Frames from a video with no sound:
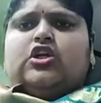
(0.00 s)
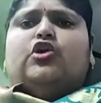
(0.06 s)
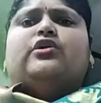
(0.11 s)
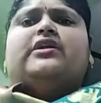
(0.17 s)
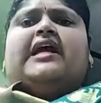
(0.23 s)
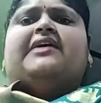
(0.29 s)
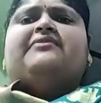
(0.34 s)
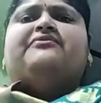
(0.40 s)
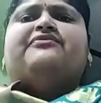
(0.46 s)

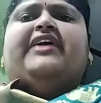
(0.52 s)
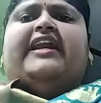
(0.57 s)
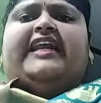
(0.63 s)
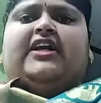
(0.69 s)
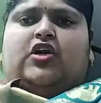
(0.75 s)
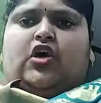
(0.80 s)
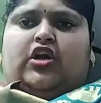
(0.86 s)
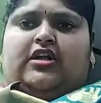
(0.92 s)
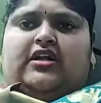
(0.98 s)

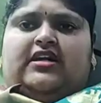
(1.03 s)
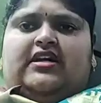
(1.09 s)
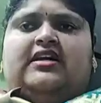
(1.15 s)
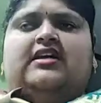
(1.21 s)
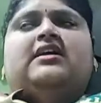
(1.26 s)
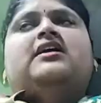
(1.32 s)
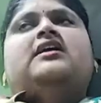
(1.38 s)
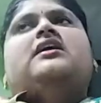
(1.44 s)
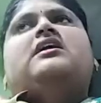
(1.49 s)
chloramphenicol.
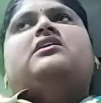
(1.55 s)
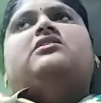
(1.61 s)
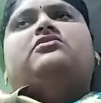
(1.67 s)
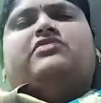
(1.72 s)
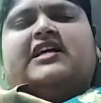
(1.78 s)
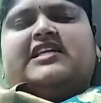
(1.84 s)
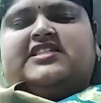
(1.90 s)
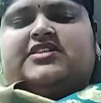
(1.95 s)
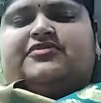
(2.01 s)

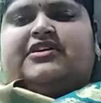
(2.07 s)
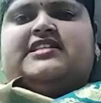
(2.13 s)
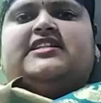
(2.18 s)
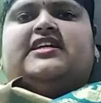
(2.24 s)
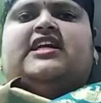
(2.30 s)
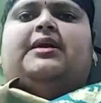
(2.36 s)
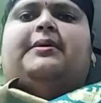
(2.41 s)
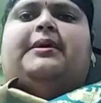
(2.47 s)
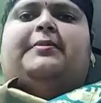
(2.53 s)
First, once
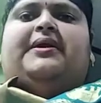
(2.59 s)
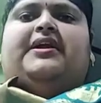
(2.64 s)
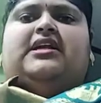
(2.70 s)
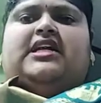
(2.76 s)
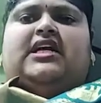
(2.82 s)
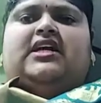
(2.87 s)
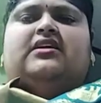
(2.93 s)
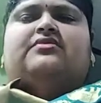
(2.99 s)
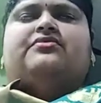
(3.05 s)
again I am
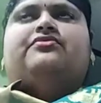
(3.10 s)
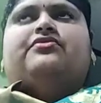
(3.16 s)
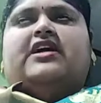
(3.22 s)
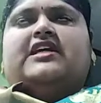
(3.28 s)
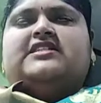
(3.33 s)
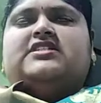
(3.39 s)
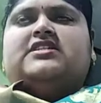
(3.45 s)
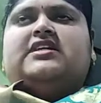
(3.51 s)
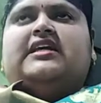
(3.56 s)
repeating,
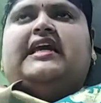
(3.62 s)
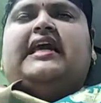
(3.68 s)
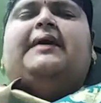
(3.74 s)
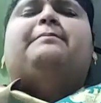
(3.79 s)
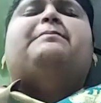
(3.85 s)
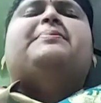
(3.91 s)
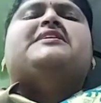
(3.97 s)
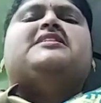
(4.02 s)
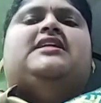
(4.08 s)
first
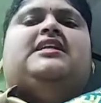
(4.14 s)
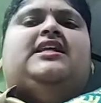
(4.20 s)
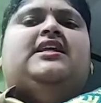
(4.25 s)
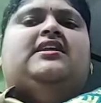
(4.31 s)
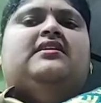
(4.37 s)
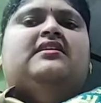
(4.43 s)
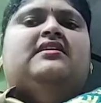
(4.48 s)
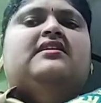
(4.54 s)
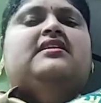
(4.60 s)

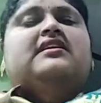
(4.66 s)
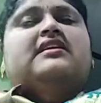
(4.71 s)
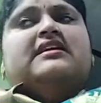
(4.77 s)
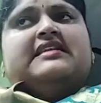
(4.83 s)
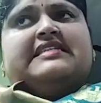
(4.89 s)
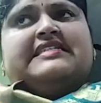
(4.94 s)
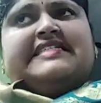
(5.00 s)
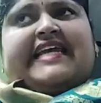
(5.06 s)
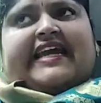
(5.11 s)
ampicillin,
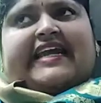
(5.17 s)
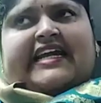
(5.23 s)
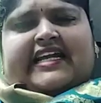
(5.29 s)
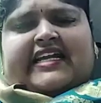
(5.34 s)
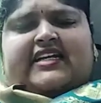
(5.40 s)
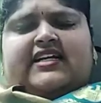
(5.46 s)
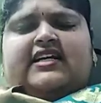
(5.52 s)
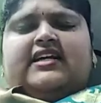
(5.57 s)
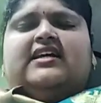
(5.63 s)

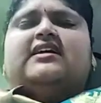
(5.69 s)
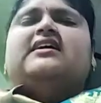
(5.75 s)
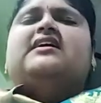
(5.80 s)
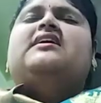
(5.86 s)
second